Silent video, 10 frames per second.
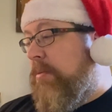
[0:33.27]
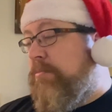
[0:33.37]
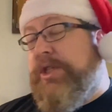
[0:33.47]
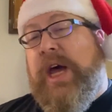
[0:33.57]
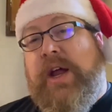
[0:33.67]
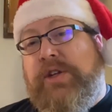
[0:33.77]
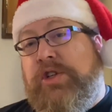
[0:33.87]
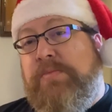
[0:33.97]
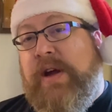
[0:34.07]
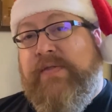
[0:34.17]
Shout out to
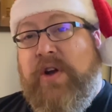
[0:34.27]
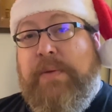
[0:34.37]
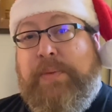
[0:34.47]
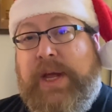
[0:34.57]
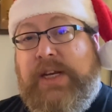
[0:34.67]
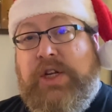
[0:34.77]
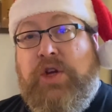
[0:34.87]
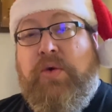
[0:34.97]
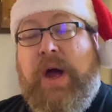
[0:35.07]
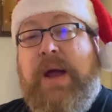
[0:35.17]
my friend Pete,
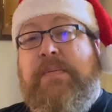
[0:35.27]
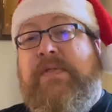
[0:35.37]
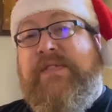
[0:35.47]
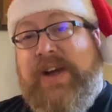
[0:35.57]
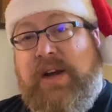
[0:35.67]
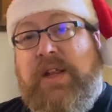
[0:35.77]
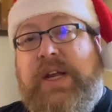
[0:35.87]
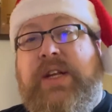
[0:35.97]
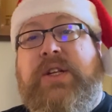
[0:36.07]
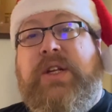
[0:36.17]
who I'm
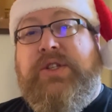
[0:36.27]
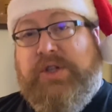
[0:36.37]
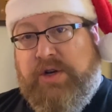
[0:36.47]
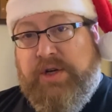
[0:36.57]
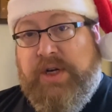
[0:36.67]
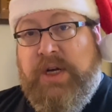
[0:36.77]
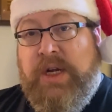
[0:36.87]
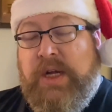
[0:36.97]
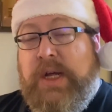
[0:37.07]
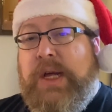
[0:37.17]
fairly certain
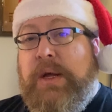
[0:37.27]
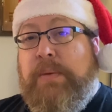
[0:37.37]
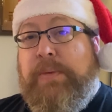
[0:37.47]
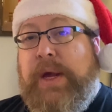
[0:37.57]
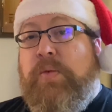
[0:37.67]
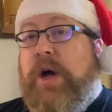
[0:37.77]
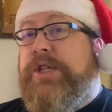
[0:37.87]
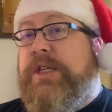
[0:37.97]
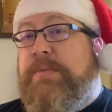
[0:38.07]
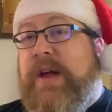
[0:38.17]
Pete
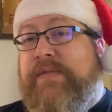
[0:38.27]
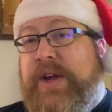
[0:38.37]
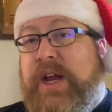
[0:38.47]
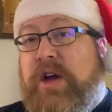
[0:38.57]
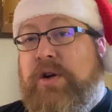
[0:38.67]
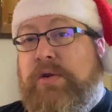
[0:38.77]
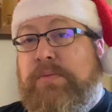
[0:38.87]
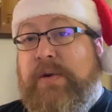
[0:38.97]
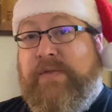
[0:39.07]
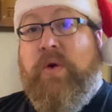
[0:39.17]
watches my video
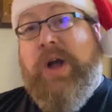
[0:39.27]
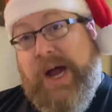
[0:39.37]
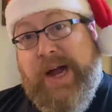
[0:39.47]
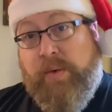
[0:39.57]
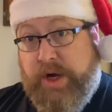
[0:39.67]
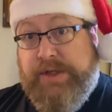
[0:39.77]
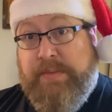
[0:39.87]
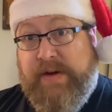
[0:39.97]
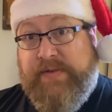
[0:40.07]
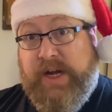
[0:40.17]
before I watch
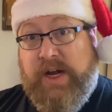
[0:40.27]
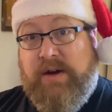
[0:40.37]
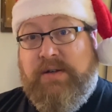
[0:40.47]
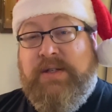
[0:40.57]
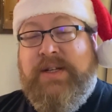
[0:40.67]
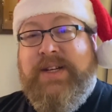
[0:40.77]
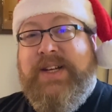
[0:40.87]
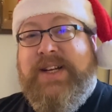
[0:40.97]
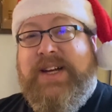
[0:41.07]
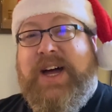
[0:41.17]
my video.
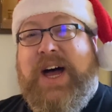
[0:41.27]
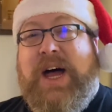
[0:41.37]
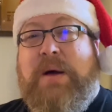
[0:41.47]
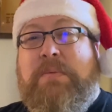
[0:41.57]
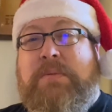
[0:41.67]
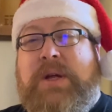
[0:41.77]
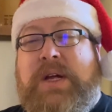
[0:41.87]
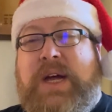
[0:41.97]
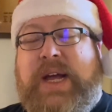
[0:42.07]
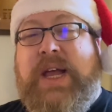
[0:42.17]

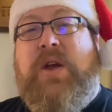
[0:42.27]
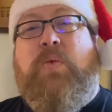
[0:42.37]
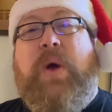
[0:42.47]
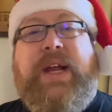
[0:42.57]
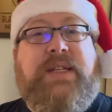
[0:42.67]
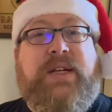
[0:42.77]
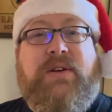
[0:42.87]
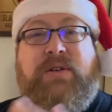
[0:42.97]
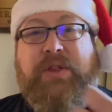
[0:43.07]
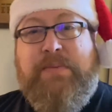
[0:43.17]
I kind of wait
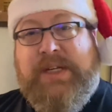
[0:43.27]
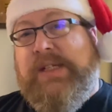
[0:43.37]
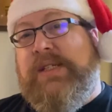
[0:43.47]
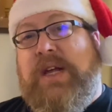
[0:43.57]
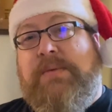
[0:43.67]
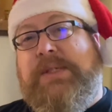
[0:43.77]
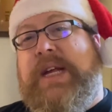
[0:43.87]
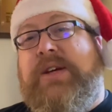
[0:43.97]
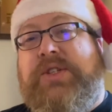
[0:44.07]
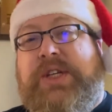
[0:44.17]
till the missus comes
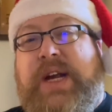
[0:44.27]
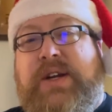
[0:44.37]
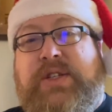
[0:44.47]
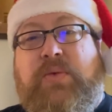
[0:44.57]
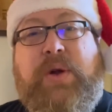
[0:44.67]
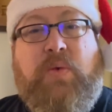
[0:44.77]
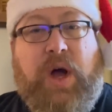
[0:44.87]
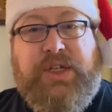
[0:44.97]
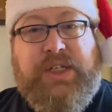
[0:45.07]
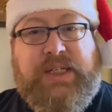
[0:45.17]
downstairs and we
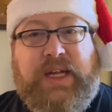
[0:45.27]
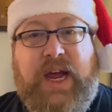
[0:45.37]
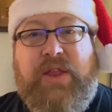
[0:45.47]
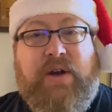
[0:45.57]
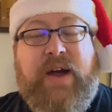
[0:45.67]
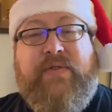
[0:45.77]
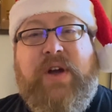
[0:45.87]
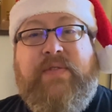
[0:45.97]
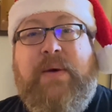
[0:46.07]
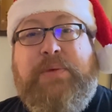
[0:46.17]
watch it together after
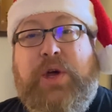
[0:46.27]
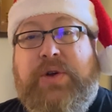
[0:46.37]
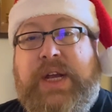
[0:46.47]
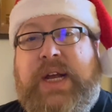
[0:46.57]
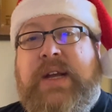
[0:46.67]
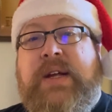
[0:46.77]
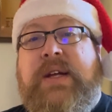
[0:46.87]
I've uploaded it.